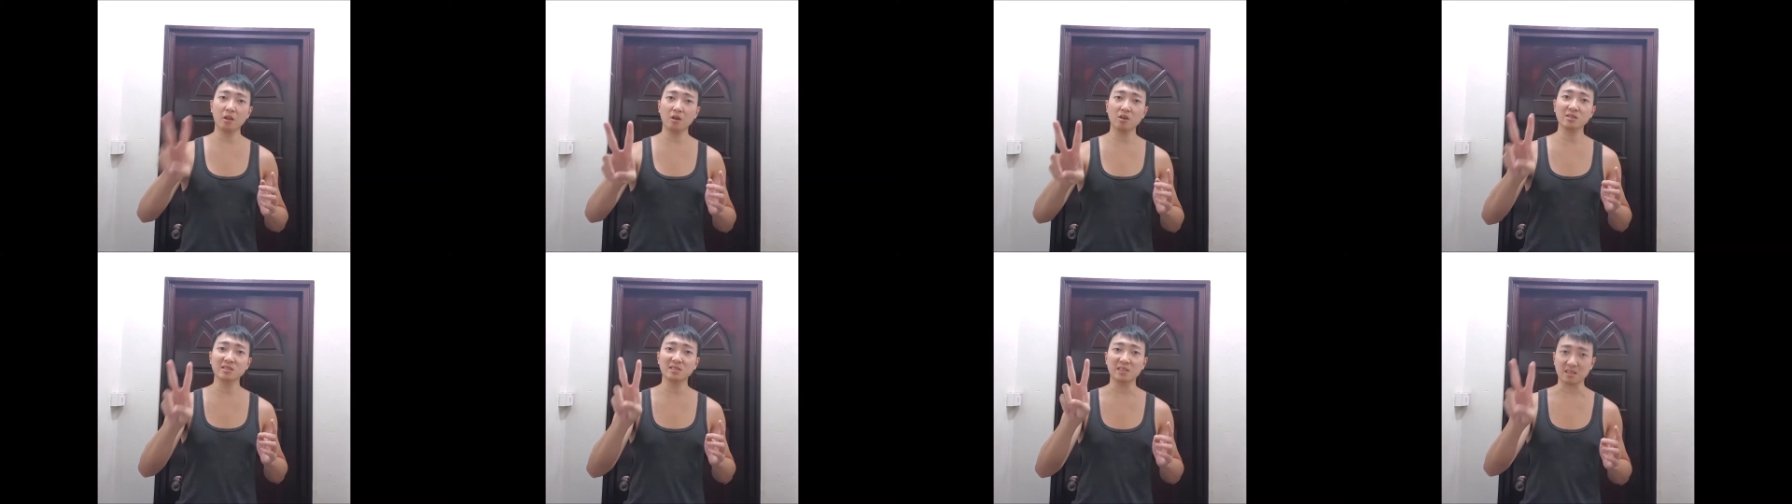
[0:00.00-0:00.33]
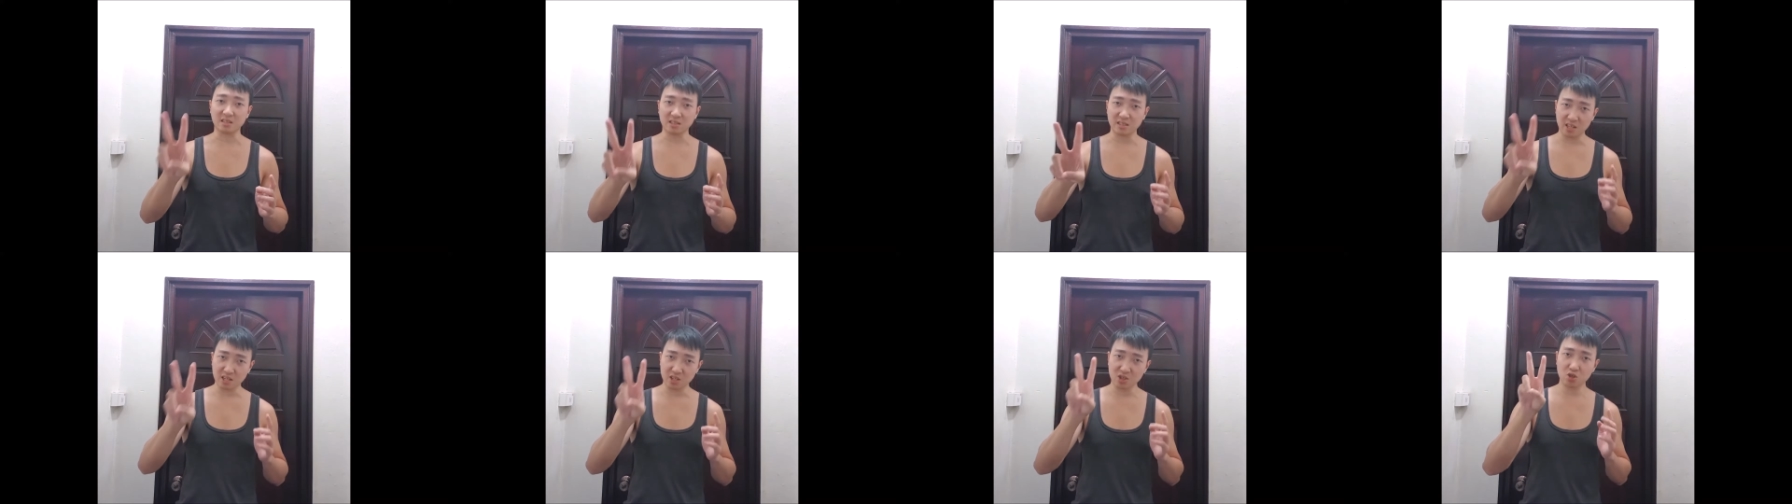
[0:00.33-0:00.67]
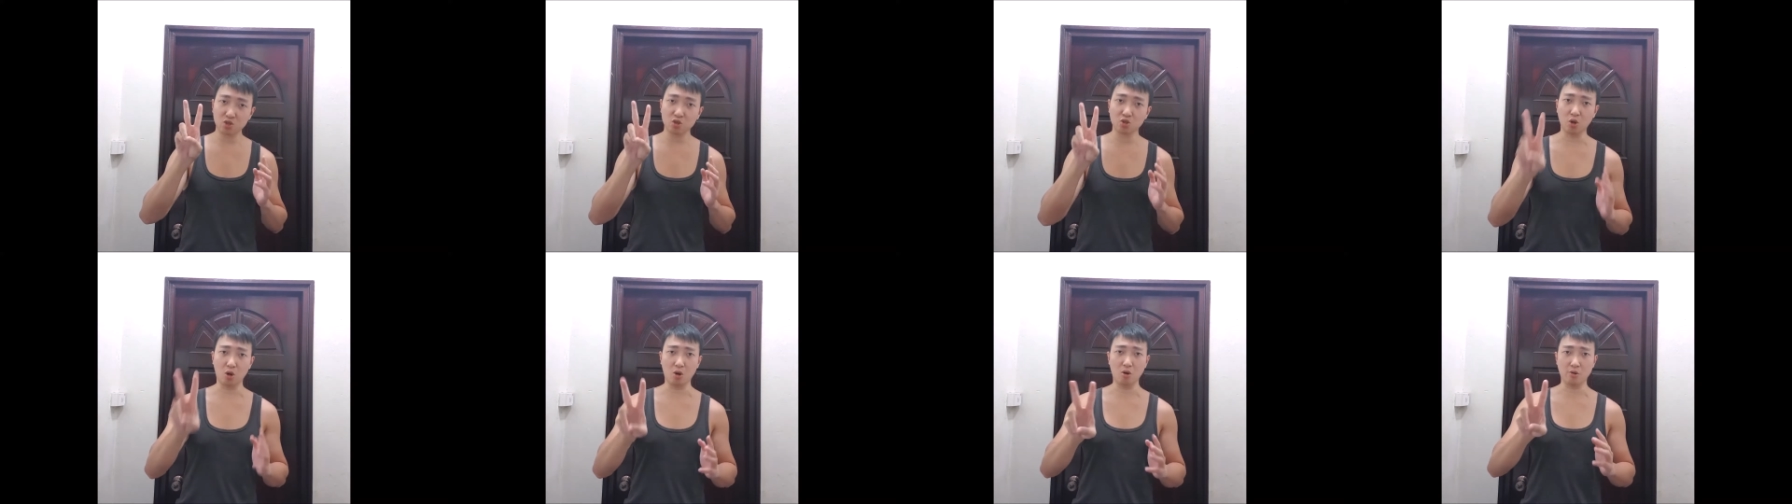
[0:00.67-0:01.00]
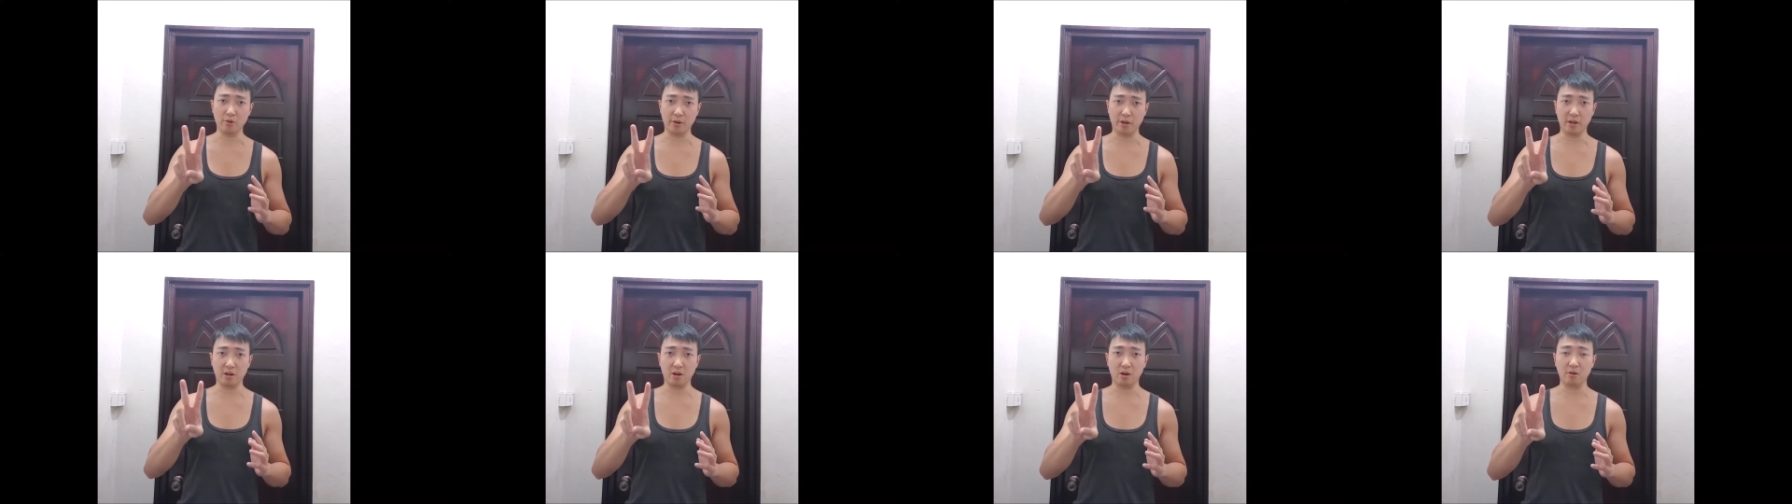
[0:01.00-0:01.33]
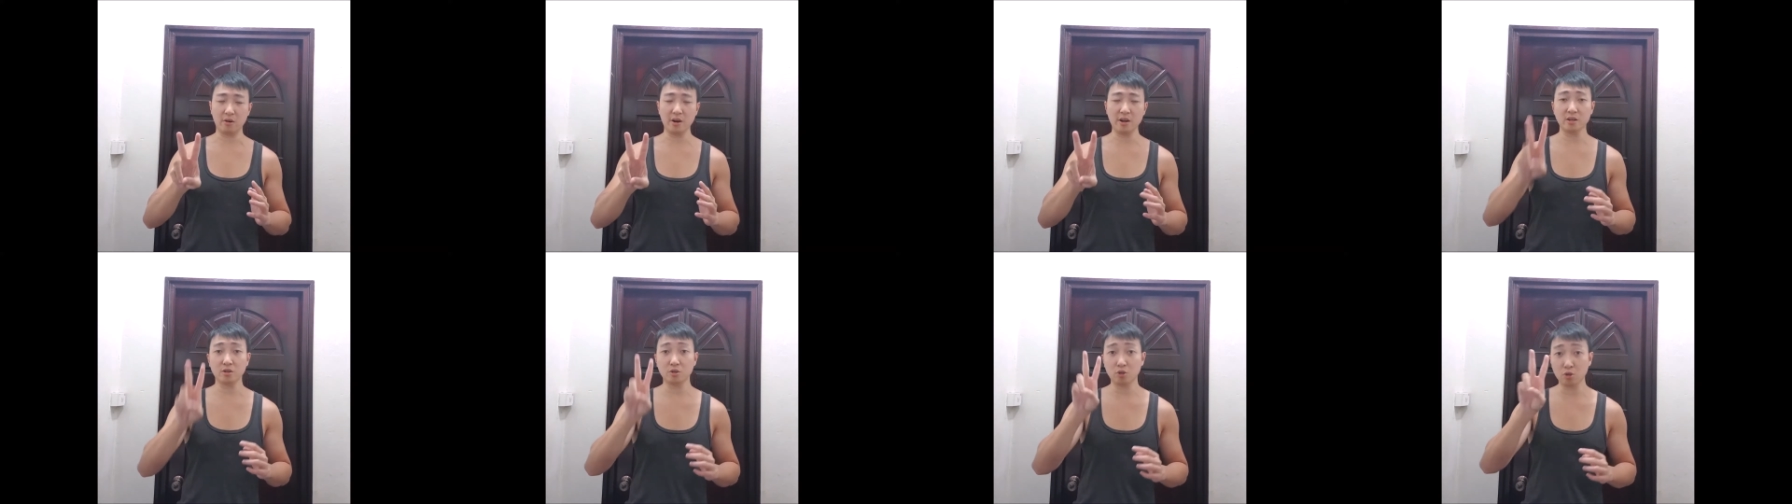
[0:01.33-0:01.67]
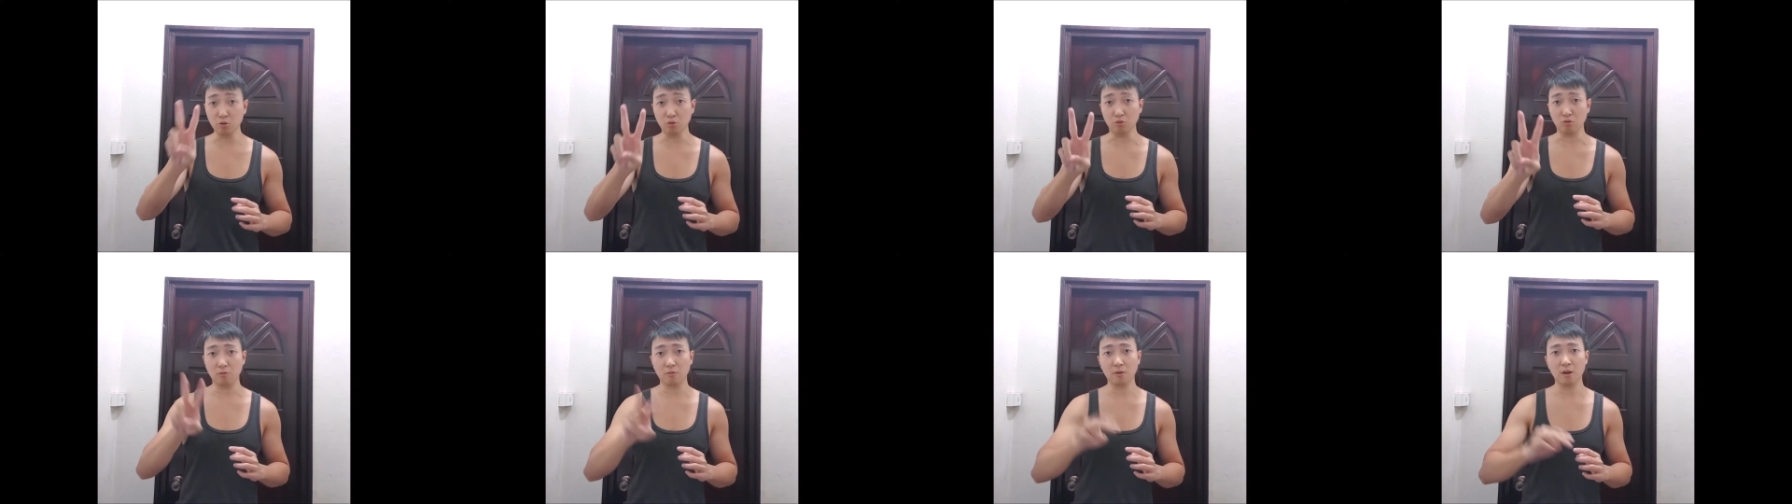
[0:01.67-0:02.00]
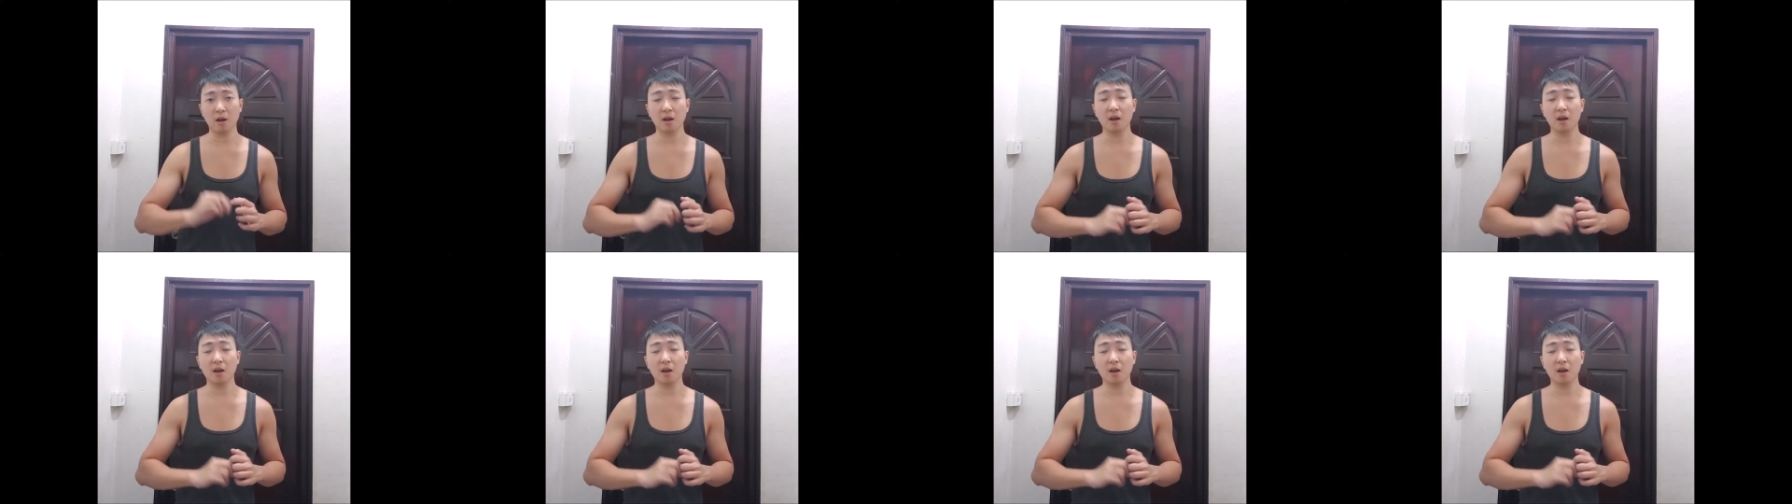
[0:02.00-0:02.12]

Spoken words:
loss success story. Alright, two.